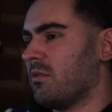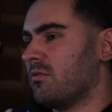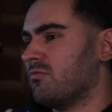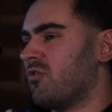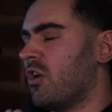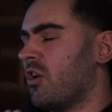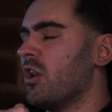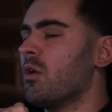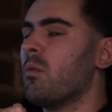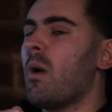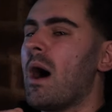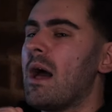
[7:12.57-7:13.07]

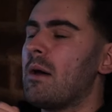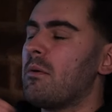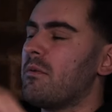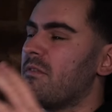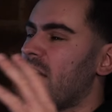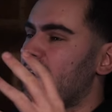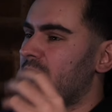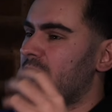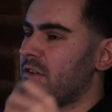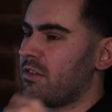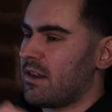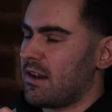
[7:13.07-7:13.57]
run away with
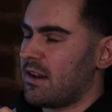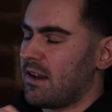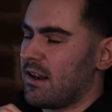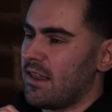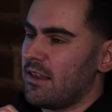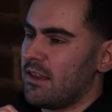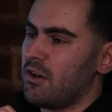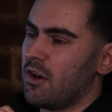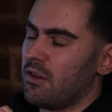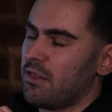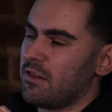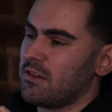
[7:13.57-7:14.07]

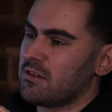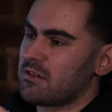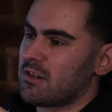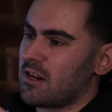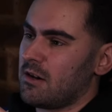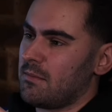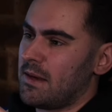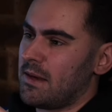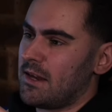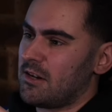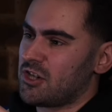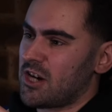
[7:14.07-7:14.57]
everything. Nothing's gonna
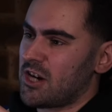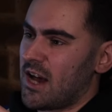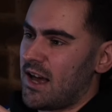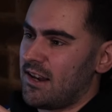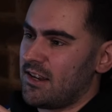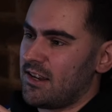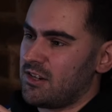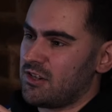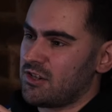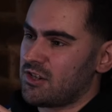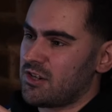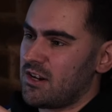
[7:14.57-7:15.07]
be a
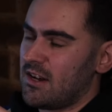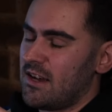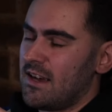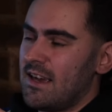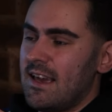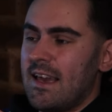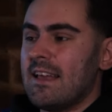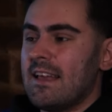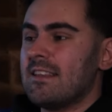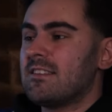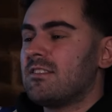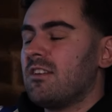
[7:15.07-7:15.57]
challenge.
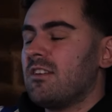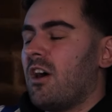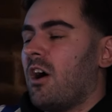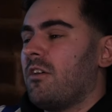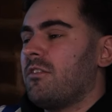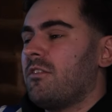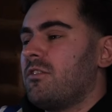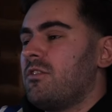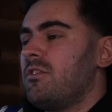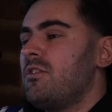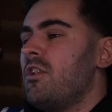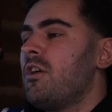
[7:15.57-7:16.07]
It's
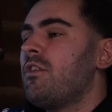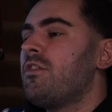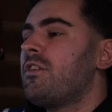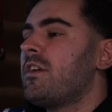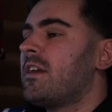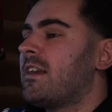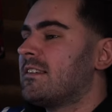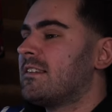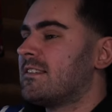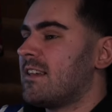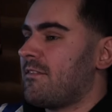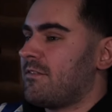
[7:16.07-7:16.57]
not. Nothing
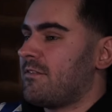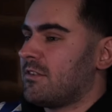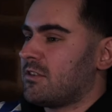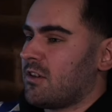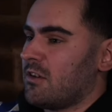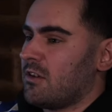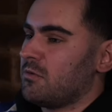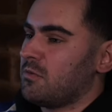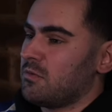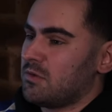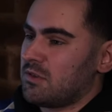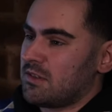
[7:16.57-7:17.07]
is ever
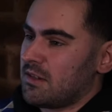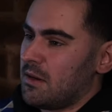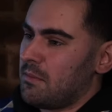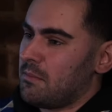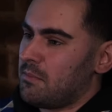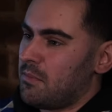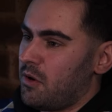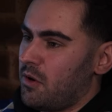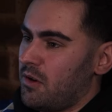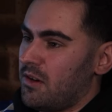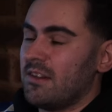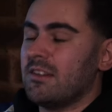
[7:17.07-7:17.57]
so
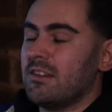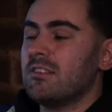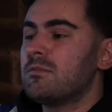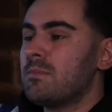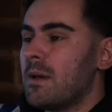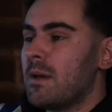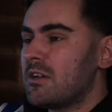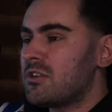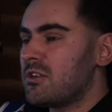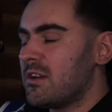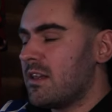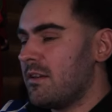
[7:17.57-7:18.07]
simple, and
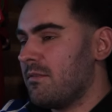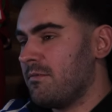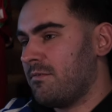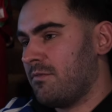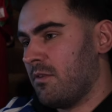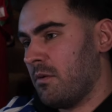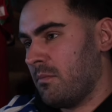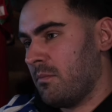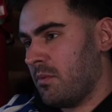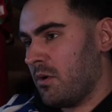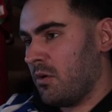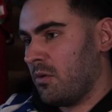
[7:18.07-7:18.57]
especially in
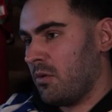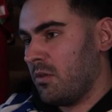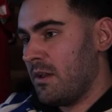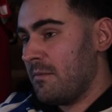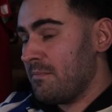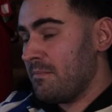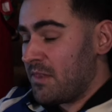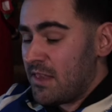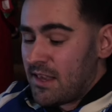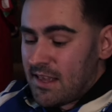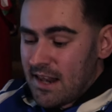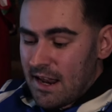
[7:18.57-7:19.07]
football,
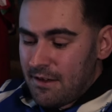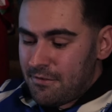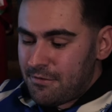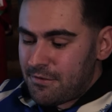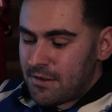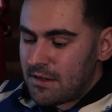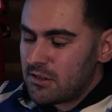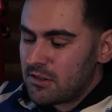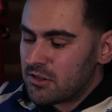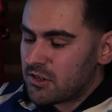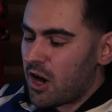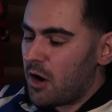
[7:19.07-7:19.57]
you can have
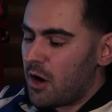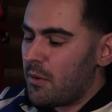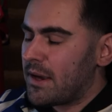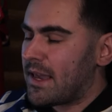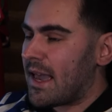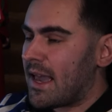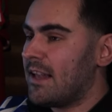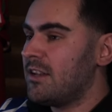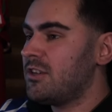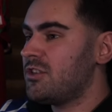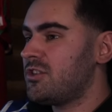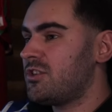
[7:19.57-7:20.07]
things go
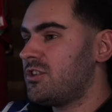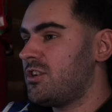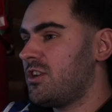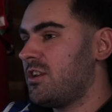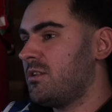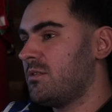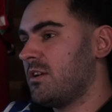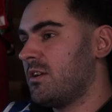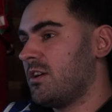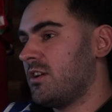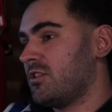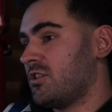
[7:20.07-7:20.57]
against you.
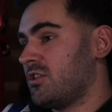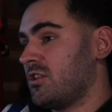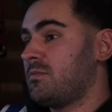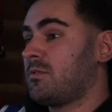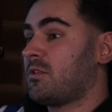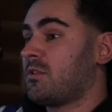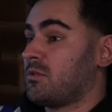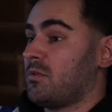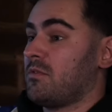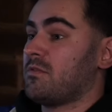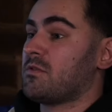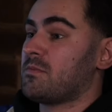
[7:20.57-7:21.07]
Just
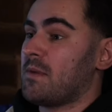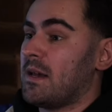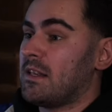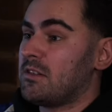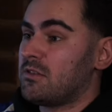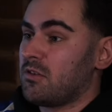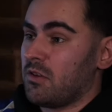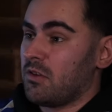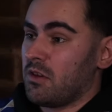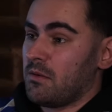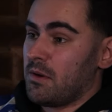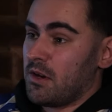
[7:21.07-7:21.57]
because we've spent
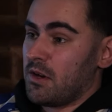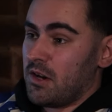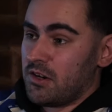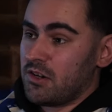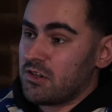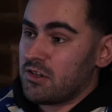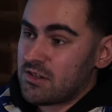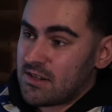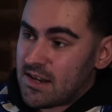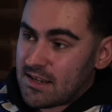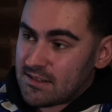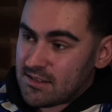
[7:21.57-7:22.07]
all the money
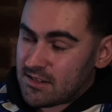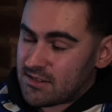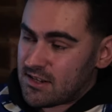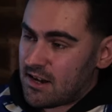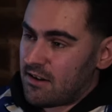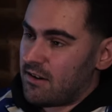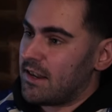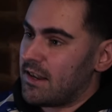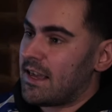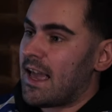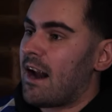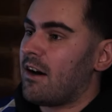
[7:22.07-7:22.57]
doesn't
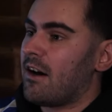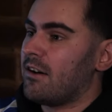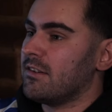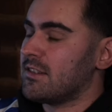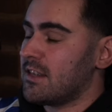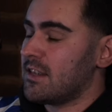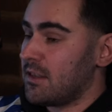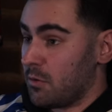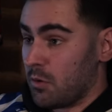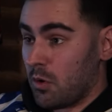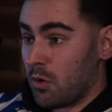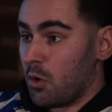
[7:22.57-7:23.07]
necessarily
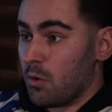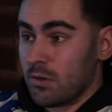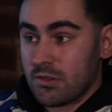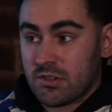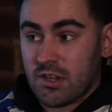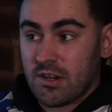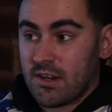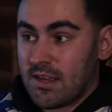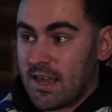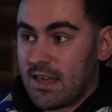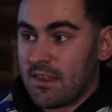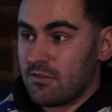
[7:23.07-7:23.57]
guarantee that we're always
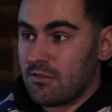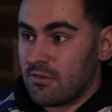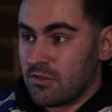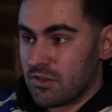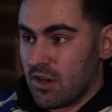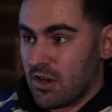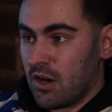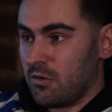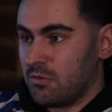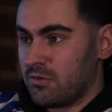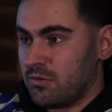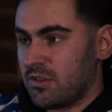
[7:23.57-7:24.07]
going to get the
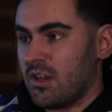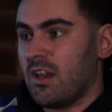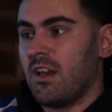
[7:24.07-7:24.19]
results.